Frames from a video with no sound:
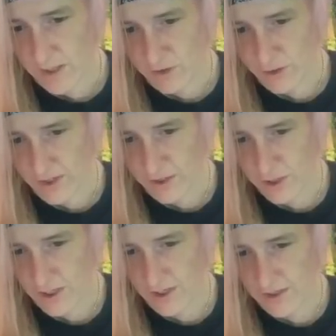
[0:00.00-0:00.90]
I try to
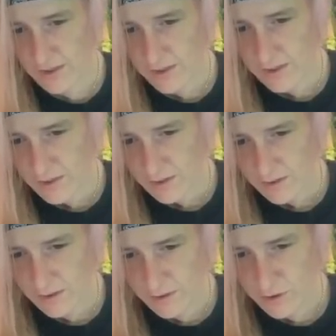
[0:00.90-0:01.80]
share it.
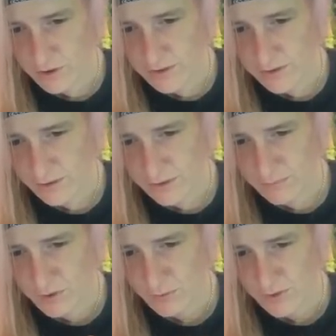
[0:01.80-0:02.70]
Kirk and Jess took
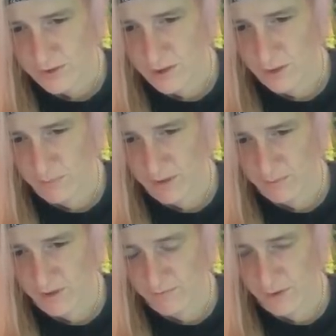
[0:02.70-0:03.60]
some 2 weeks ago, but I'm
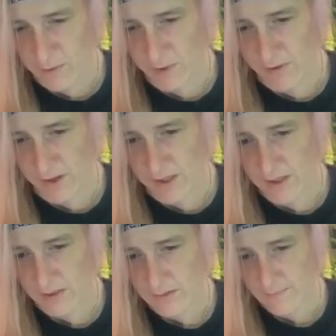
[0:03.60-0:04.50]
covered up already.
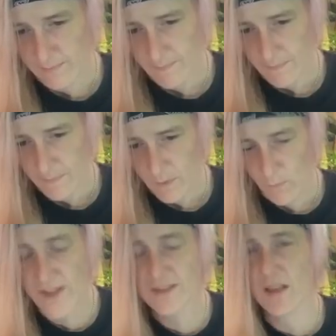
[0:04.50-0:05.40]

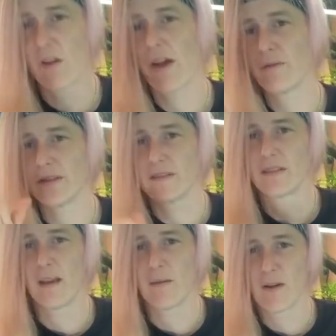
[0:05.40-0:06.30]
Winslow, that was his
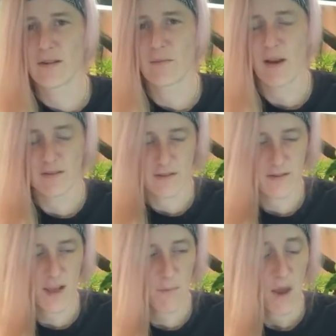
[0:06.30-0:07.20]
name. That was the mouse's
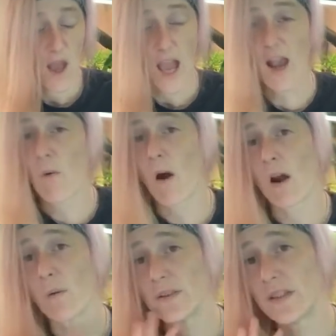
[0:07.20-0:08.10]
name. I got
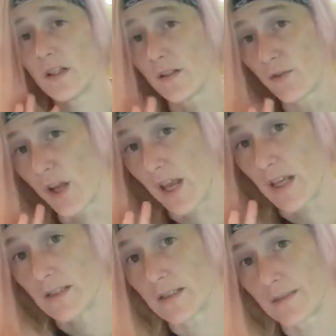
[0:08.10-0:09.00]
water wisteria for
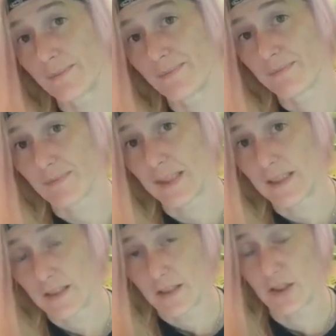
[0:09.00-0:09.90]
days.
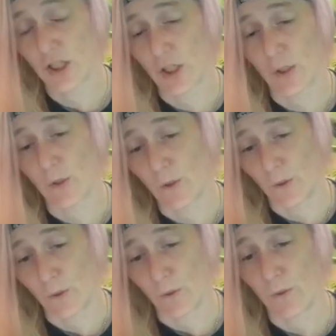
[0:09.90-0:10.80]

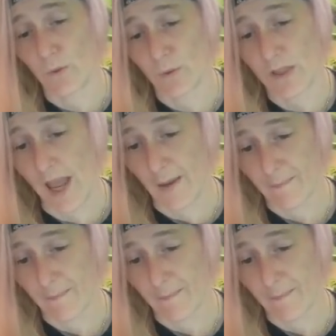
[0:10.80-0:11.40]
So, yeah.